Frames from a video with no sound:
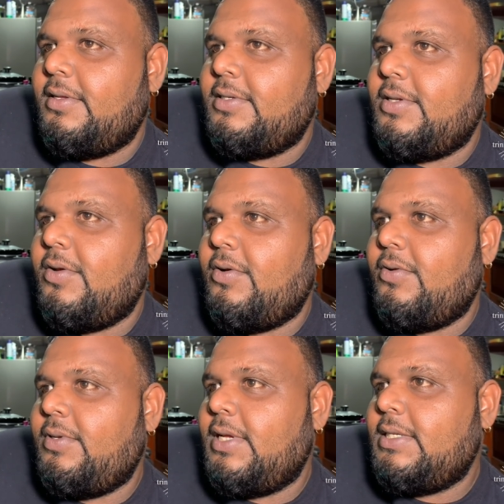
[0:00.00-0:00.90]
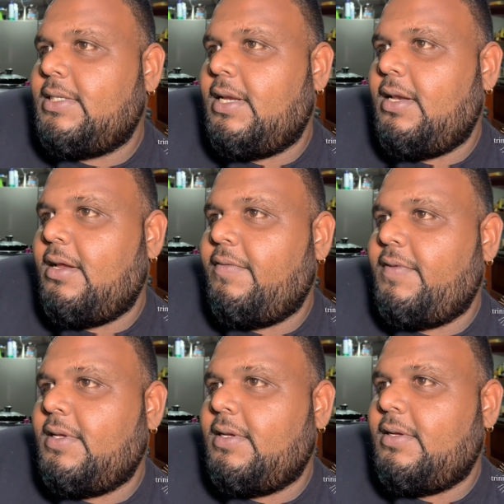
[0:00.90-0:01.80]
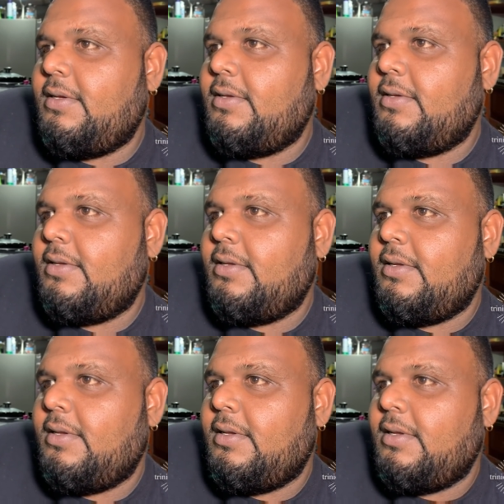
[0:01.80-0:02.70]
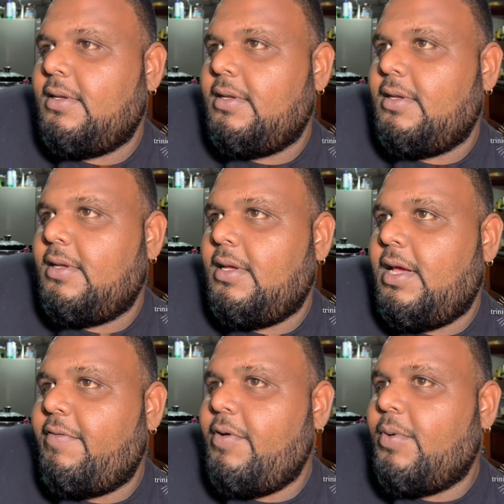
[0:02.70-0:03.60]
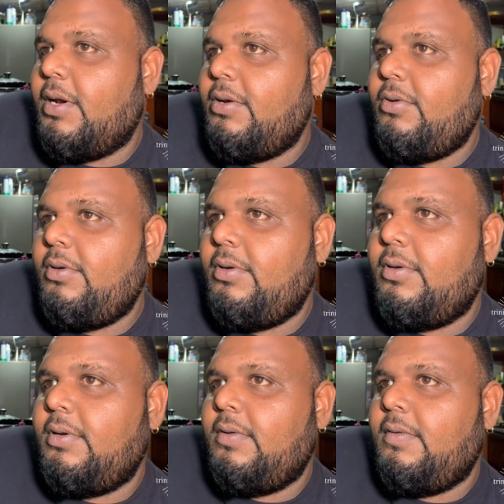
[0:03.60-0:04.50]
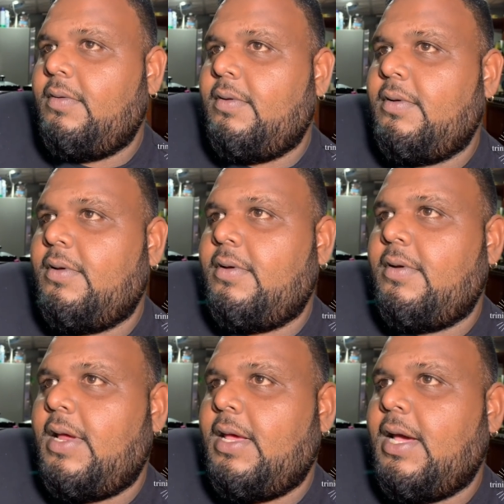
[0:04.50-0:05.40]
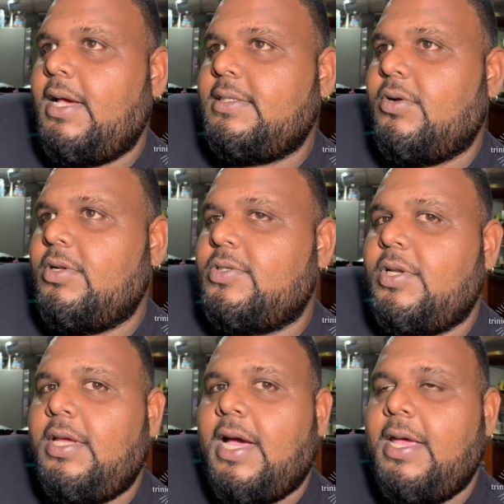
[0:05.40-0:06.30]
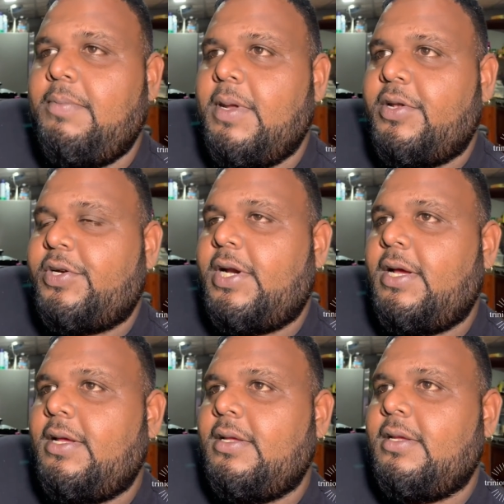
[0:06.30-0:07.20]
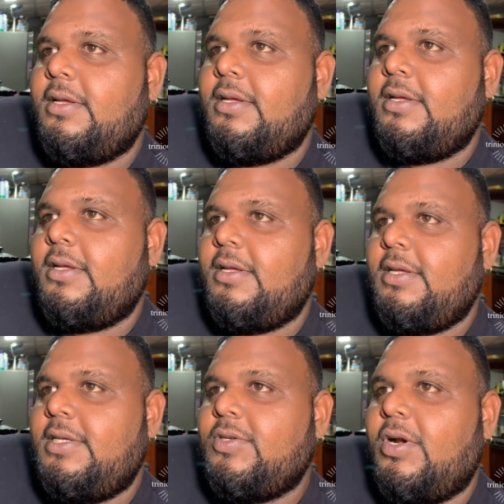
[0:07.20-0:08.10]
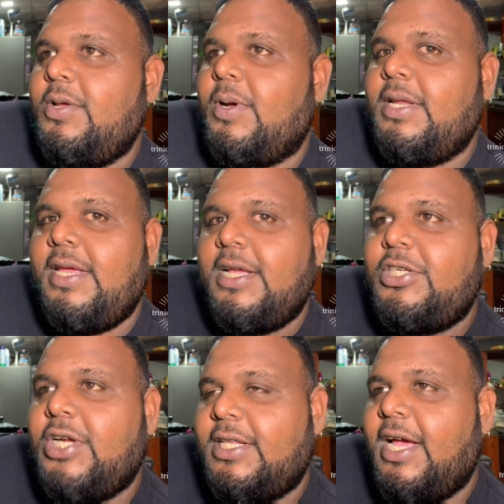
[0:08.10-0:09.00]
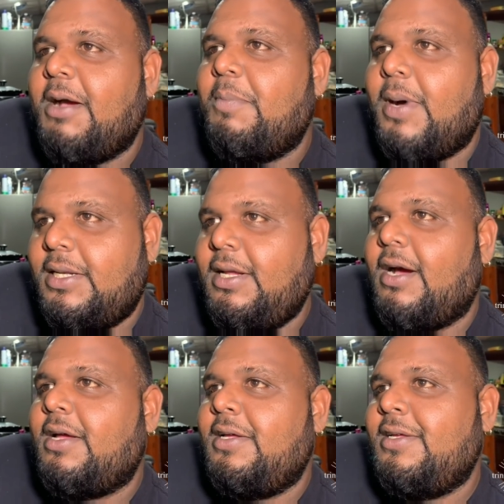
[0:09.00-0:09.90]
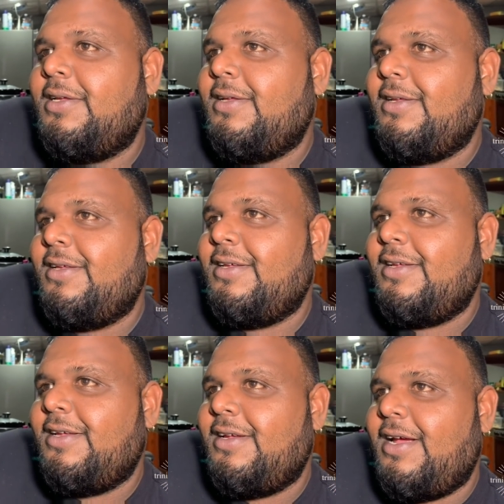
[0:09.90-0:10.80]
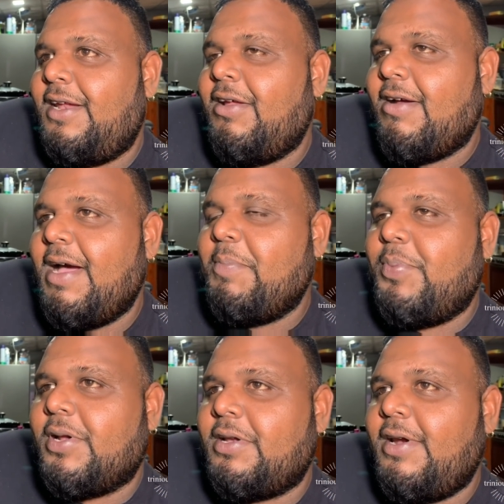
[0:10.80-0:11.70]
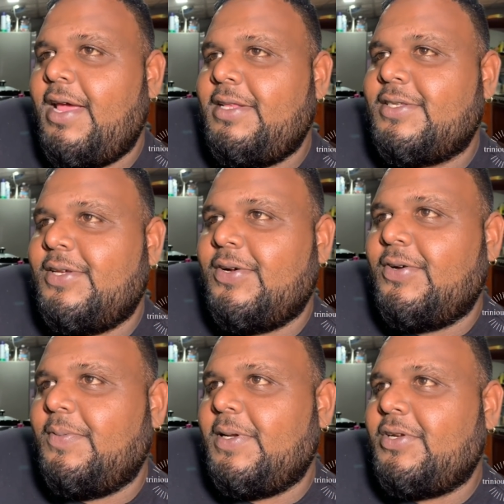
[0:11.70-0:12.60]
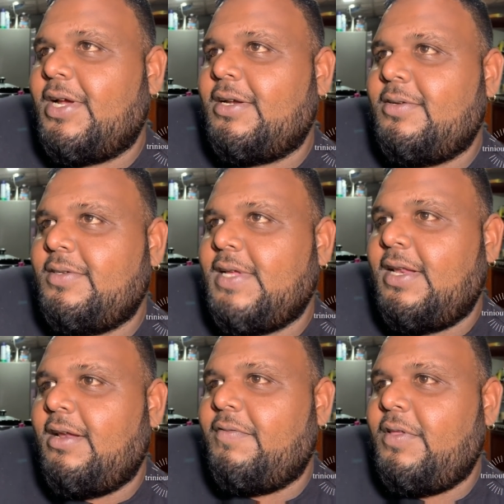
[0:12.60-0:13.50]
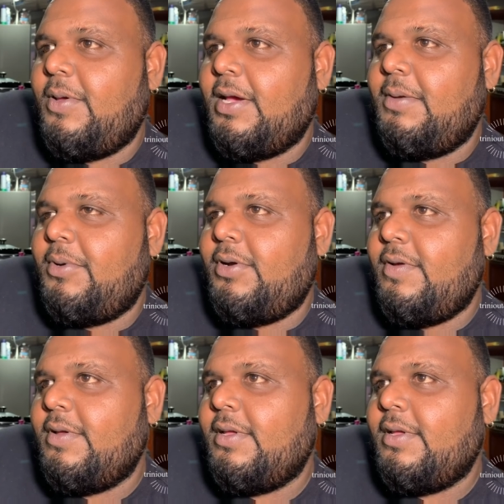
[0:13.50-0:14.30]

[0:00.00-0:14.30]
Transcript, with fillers: so just sending love to everyone all right guys also the guy mitra he's all he want to hear is chatak matak and knock up pot right so mitra just sending love to you again bro